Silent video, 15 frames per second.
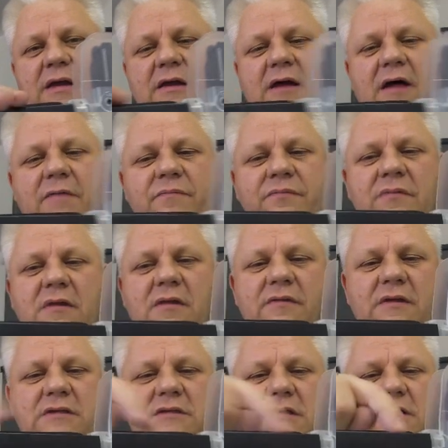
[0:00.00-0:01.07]
of the gun,
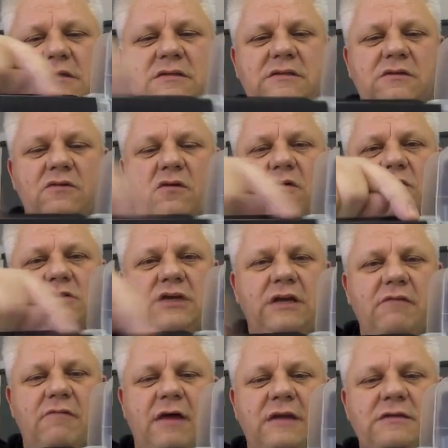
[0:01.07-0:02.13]
this is your
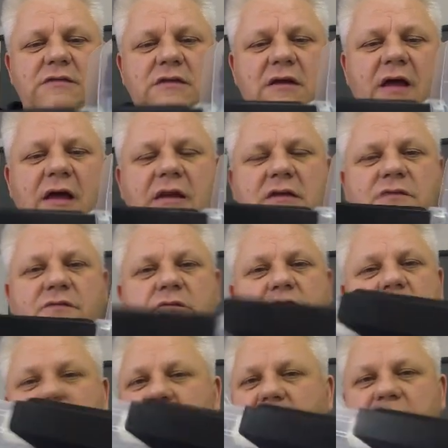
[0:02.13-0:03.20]
cheek rest, and it's
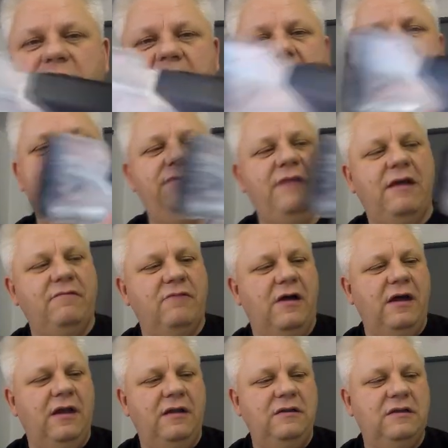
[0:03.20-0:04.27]
great for left and
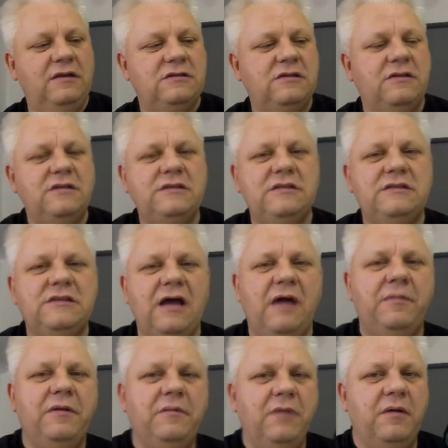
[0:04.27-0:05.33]
right-handed. So this is set
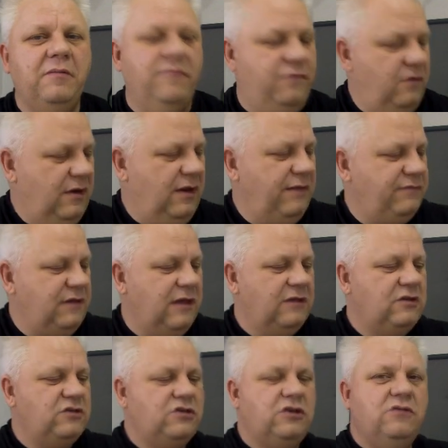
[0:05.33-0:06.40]
up at the moment for a
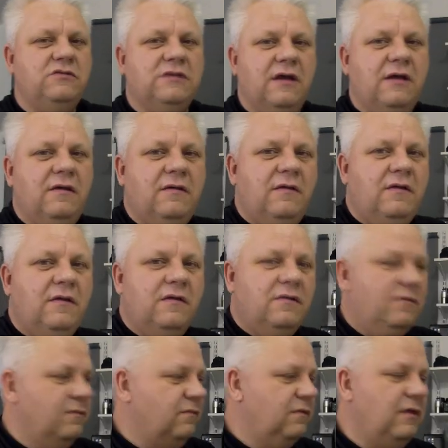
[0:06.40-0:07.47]
left-handed shooter,
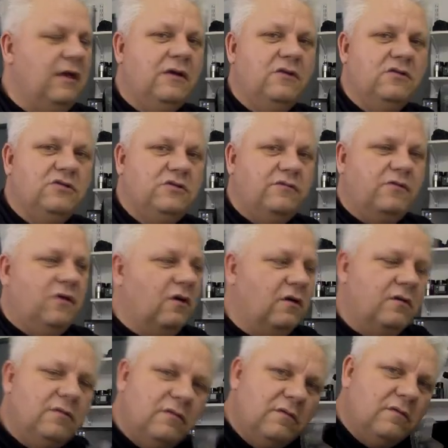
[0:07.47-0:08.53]
yeah, because you've
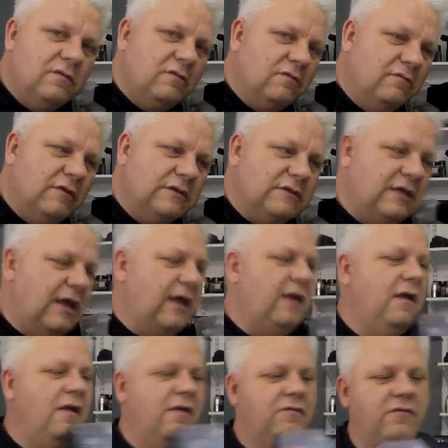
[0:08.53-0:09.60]
got rest there.
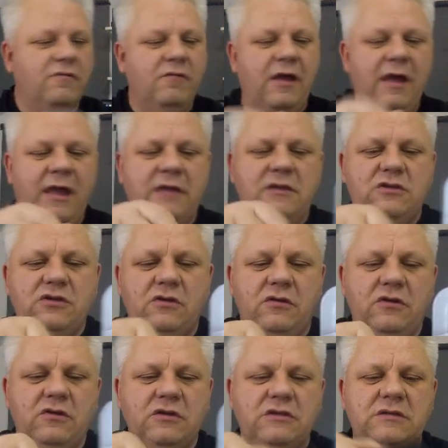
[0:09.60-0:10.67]
For a right-handed shooter,
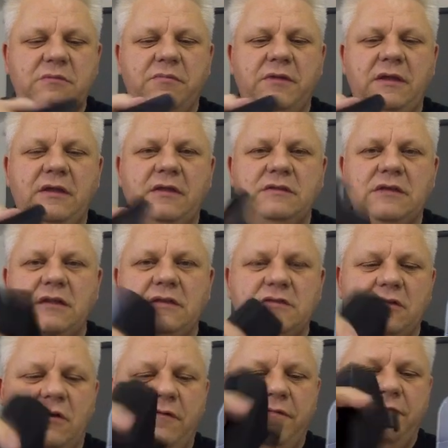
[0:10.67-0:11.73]
you just simply take this
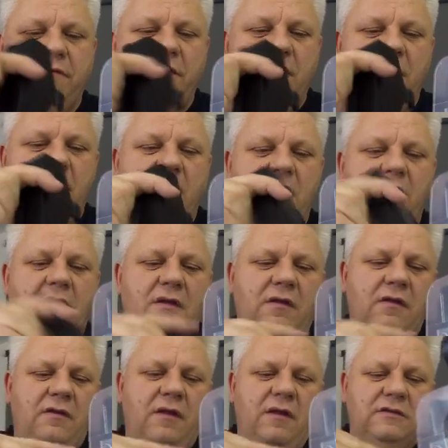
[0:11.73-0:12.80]
off
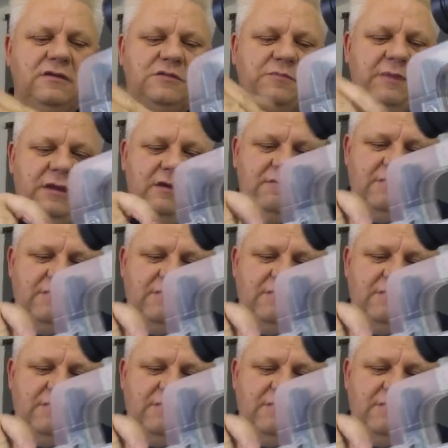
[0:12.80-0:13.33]
and spin it